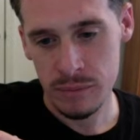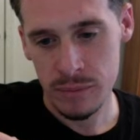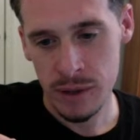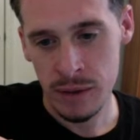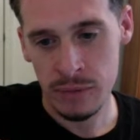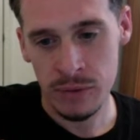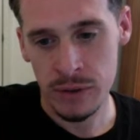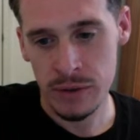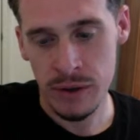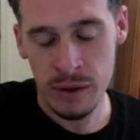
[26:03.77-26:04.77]
I've
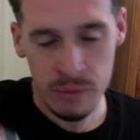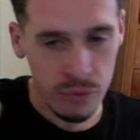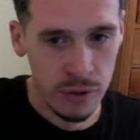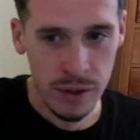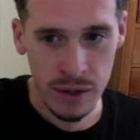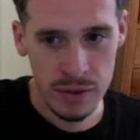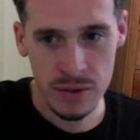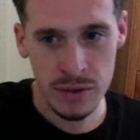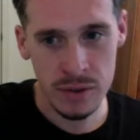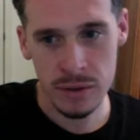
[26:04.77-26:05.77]
liked every
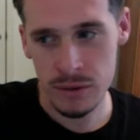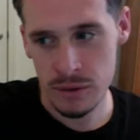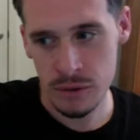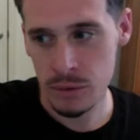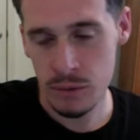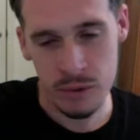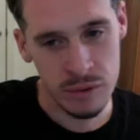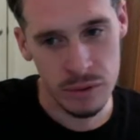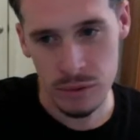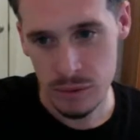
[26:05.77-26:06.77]
Casadega
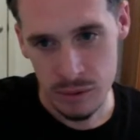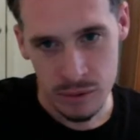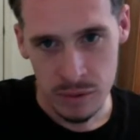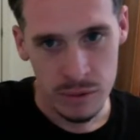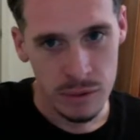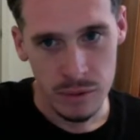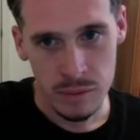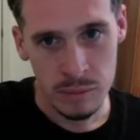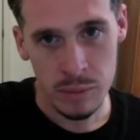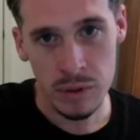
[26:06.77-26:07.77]
cannoli
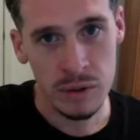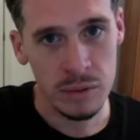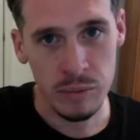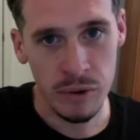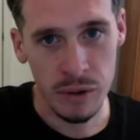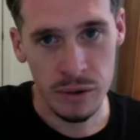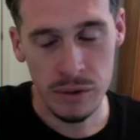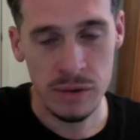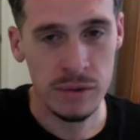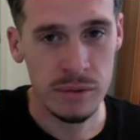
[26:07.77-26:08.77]
bee
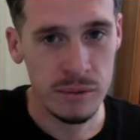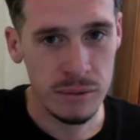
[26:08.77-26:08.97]
product,